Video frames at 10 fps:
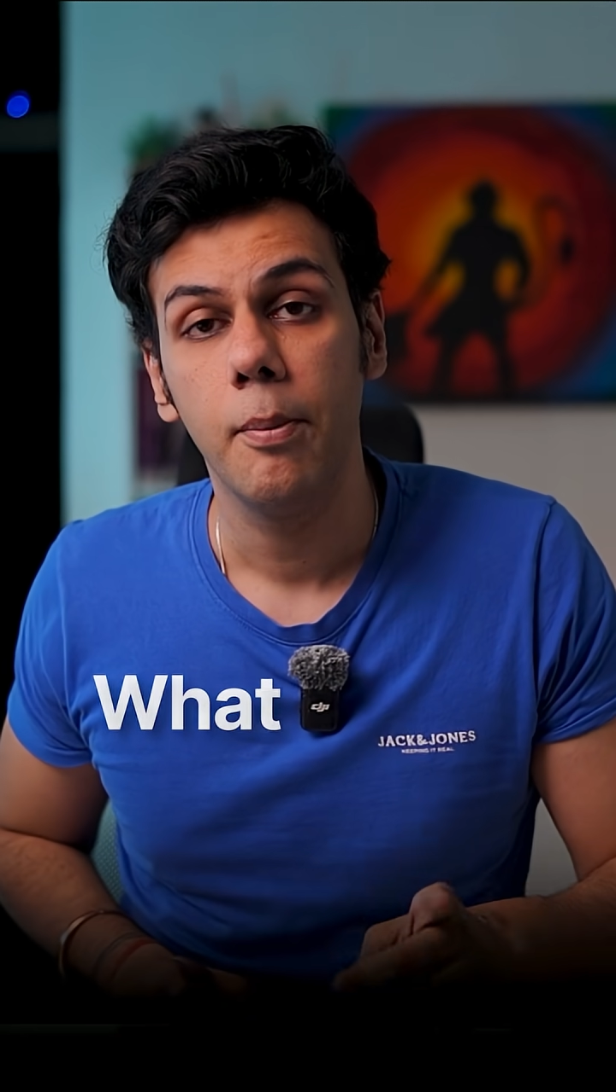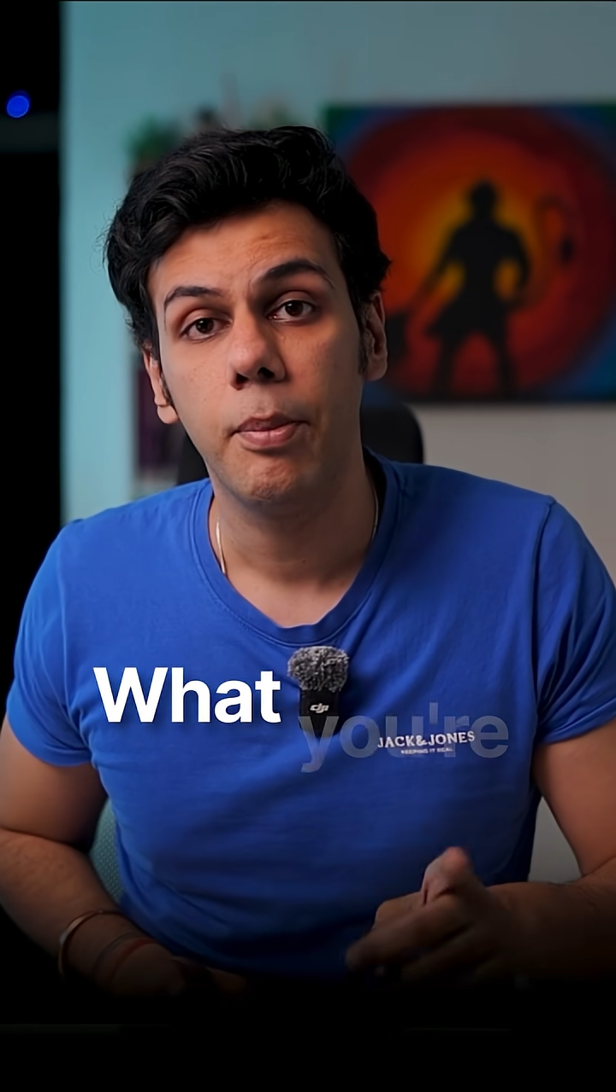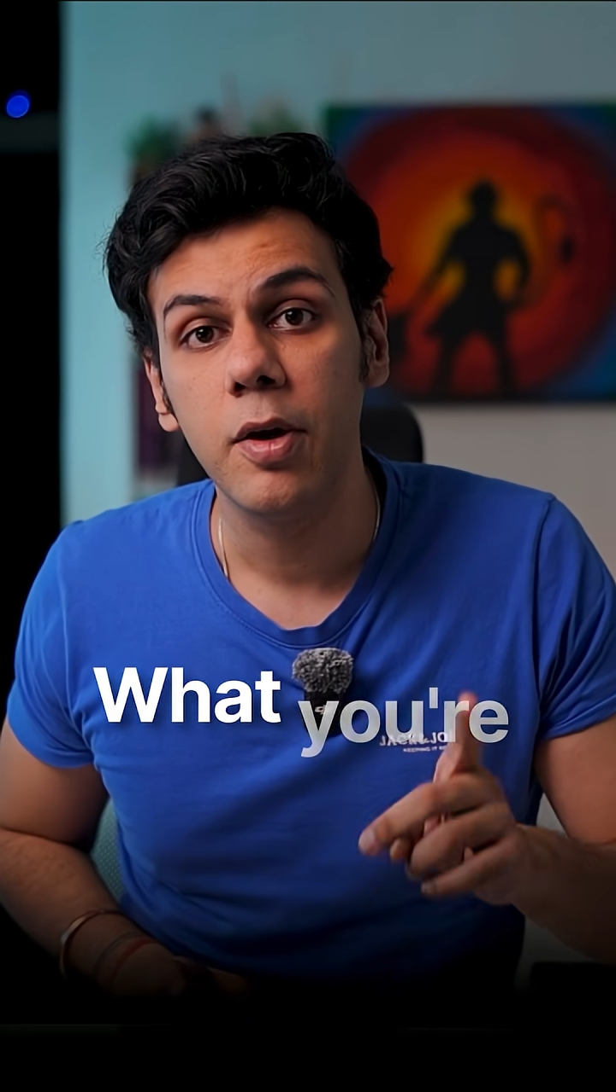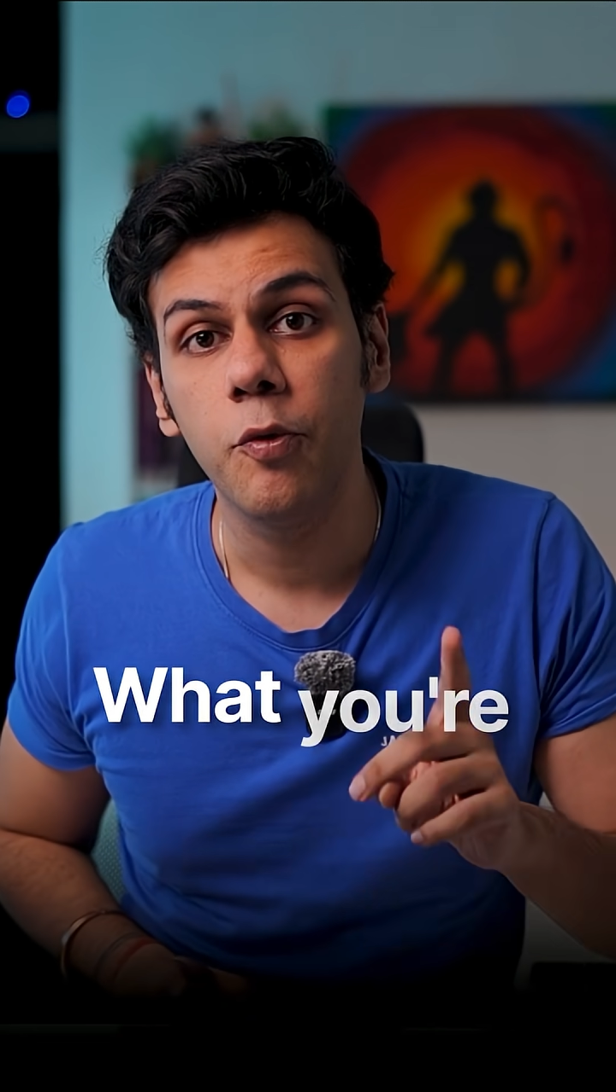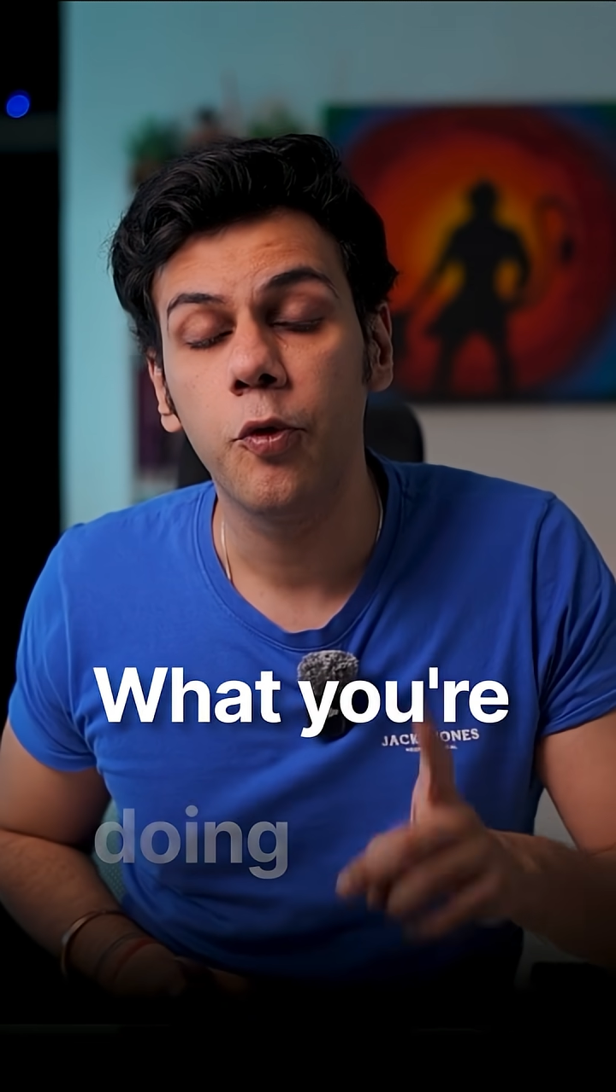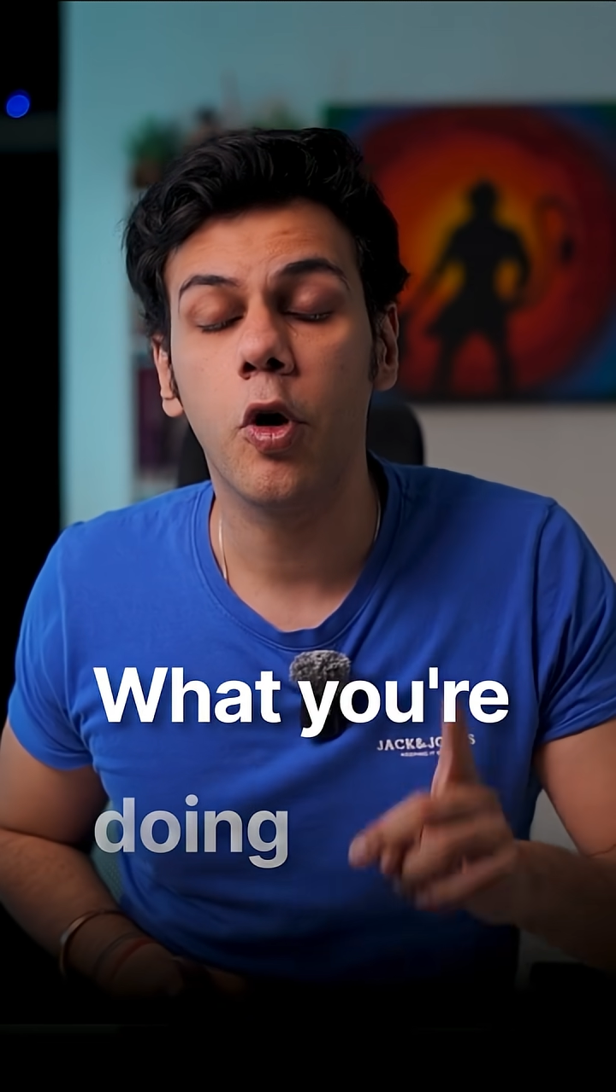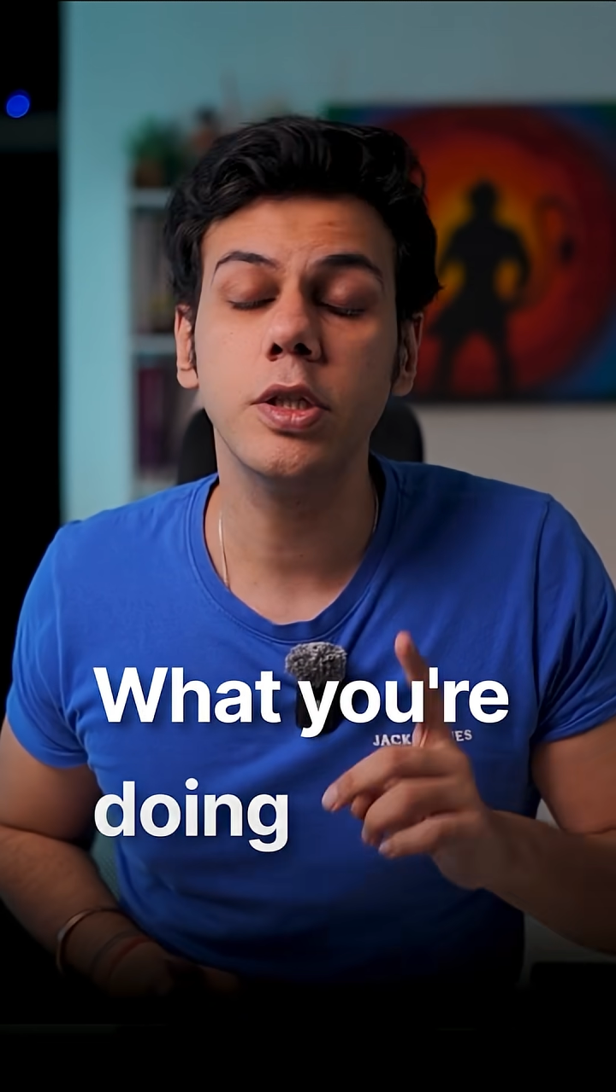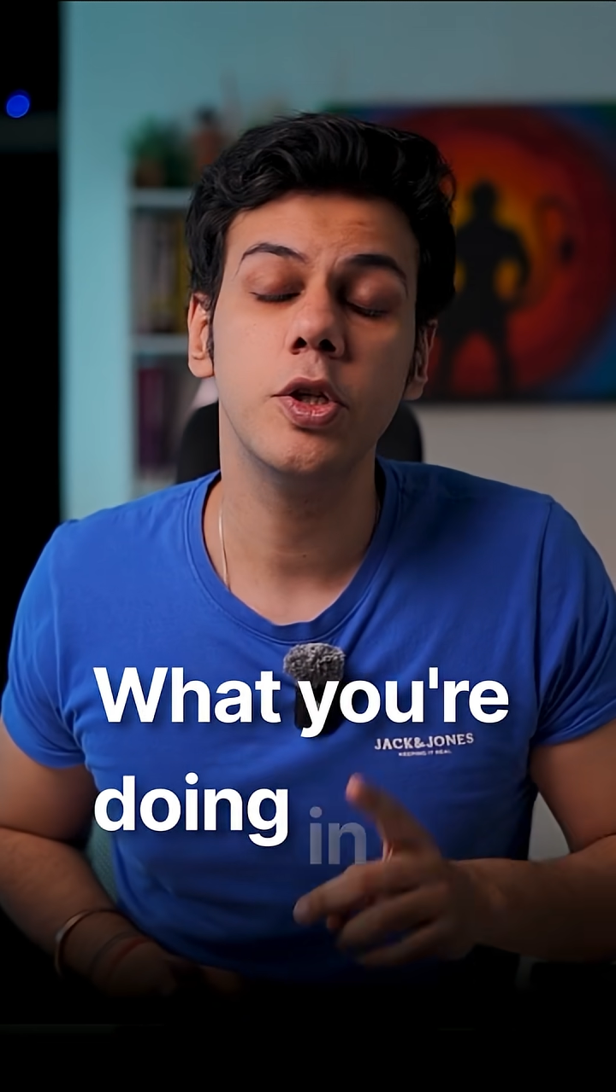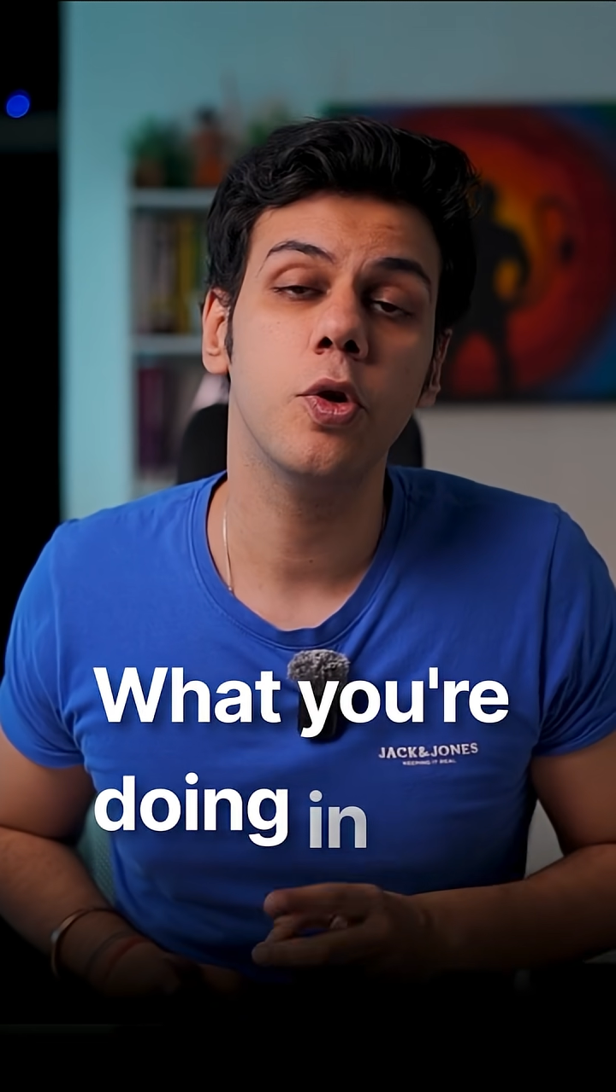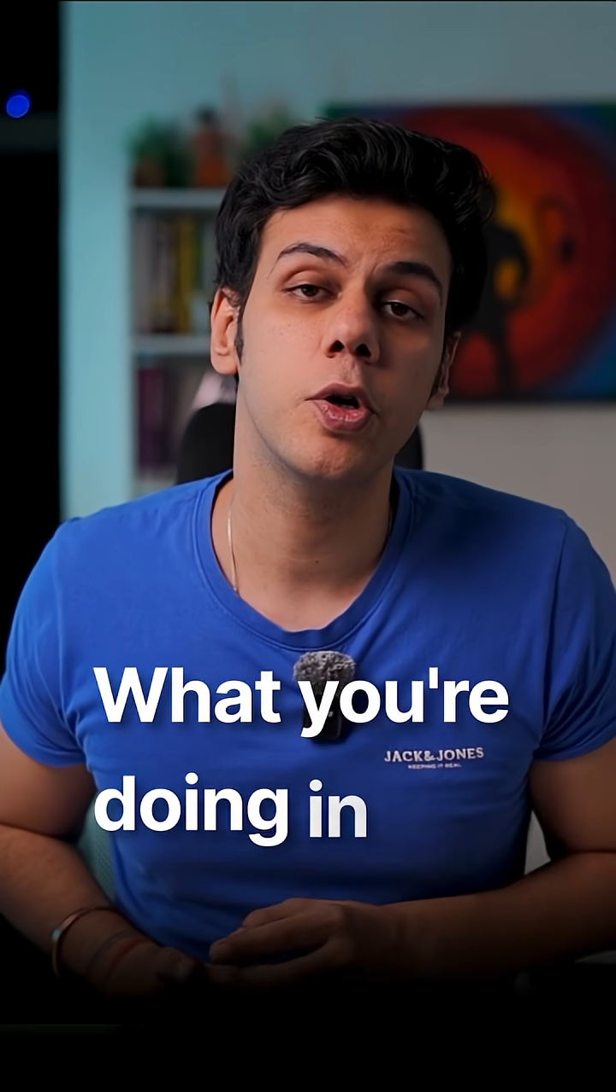by
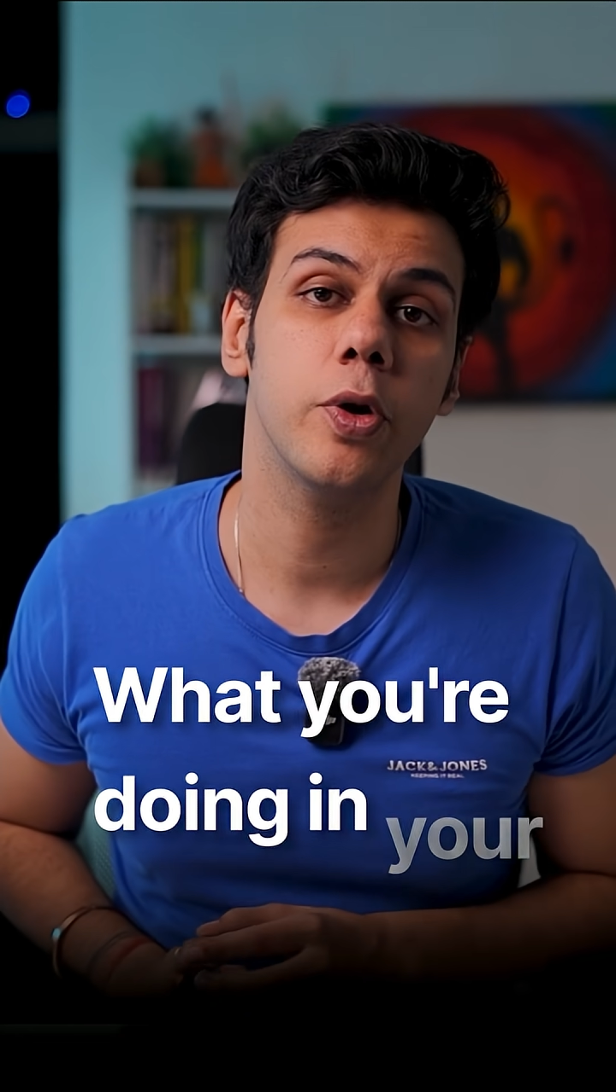what you're